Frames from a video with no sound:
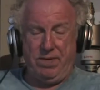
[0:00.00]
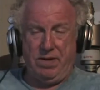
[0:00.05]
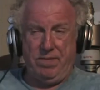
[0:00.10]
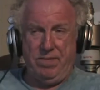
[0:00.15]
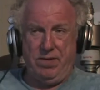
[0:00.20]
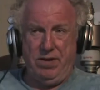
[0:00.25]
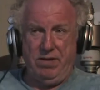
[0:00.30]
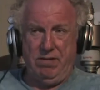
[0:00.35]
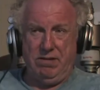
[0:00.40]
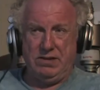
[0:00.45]

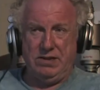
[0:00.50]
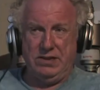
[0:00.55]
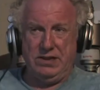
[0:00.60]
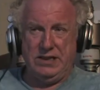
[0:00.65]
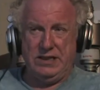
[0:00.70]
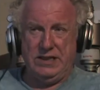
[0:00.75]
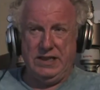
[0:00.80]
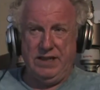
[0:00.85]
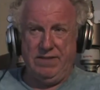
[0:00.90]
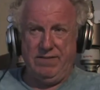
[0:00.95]
computers in the
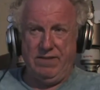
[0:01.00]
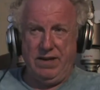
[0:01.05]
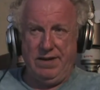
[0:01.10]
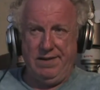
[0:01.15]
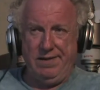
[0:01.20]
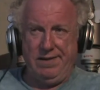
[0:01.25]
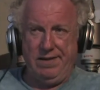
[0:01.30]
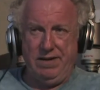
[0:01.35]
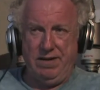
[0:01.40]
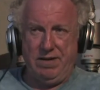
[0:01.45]
City of
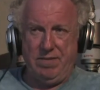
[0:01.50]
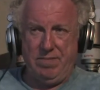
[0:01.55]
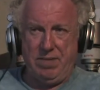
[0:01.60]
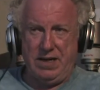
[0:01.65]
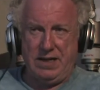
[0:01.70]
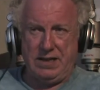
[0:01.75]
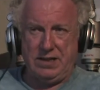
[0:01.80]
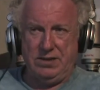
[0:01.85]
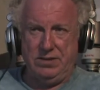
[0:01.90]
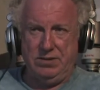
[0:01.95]
London, the
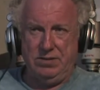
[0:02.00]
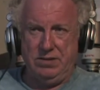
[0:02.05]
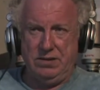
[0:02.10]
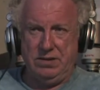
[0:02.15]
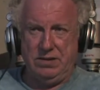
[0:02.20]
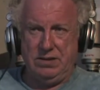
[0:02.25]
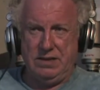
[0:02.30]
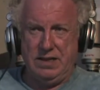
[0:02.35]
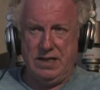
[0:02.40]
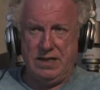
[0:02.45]
black goo
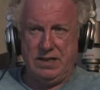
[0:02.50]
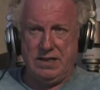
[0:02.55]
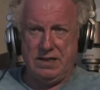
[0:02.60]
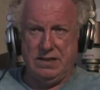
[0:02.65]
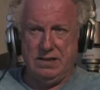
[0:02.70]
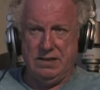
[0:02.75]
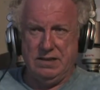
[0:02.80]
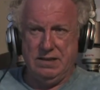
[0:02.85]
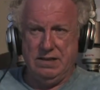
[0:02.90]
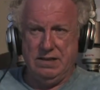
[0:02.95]
and that.